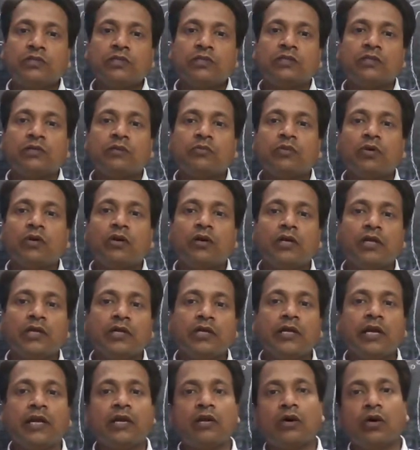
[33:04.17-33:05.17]
in the body
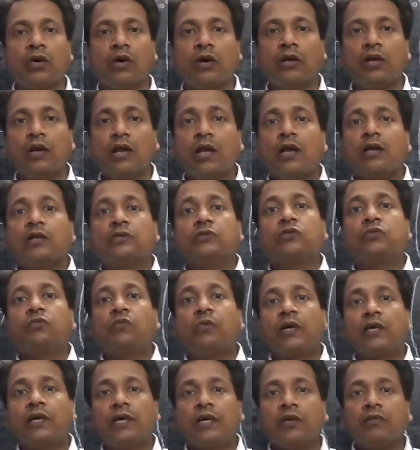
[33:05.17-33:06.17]
and all, so
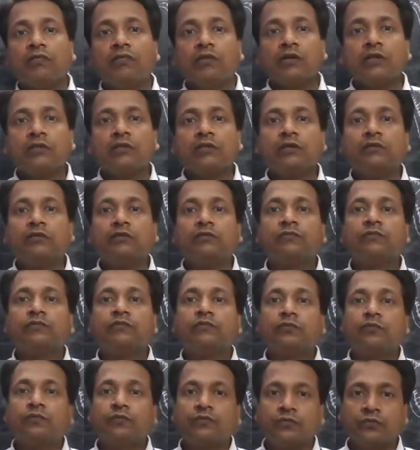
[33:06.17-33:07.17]
whatever the
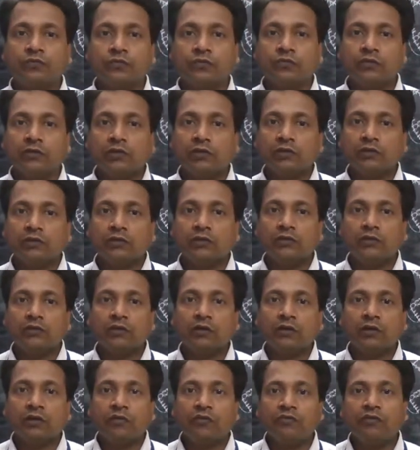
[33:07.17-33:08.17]
food
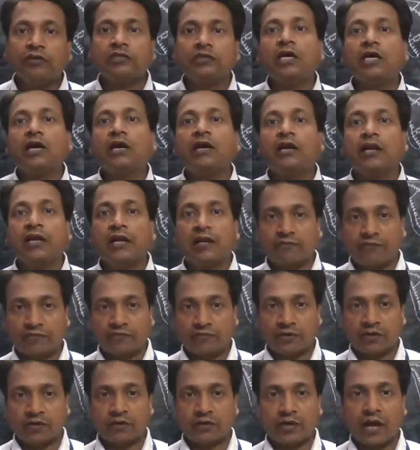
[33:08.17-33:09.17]
which are left
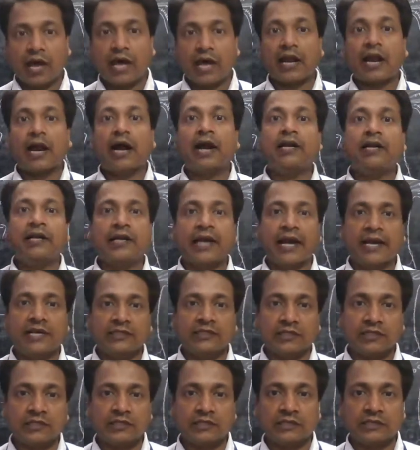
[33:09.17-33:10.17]
are
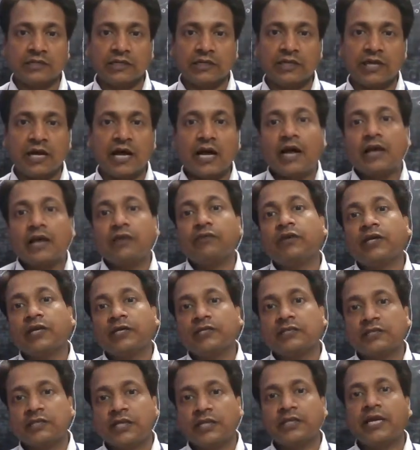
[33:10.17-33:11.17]
undigested, or we can
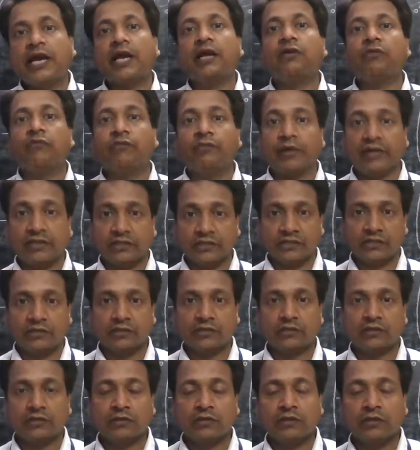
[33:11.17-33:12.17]
say that waste,
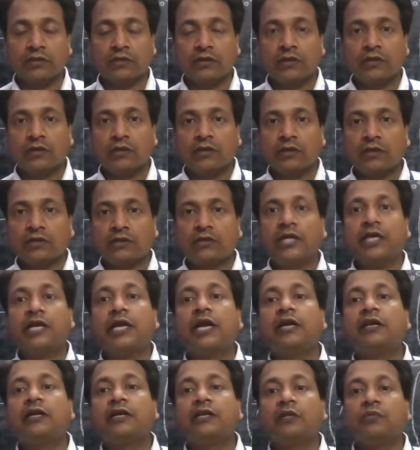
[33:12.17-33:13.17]
they
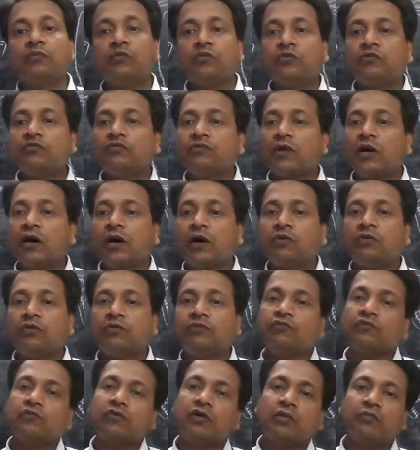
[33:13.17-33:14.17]
get removed out
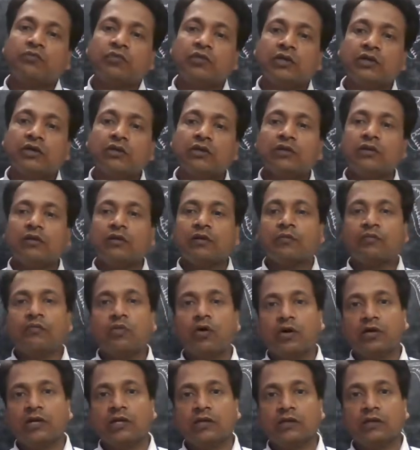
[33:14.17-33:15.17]
from the
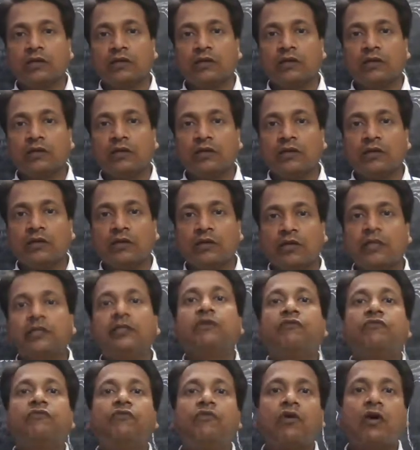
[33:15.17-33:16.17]
body in the
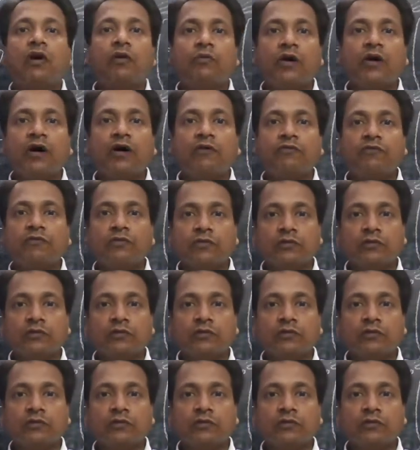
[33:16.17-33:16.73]
form of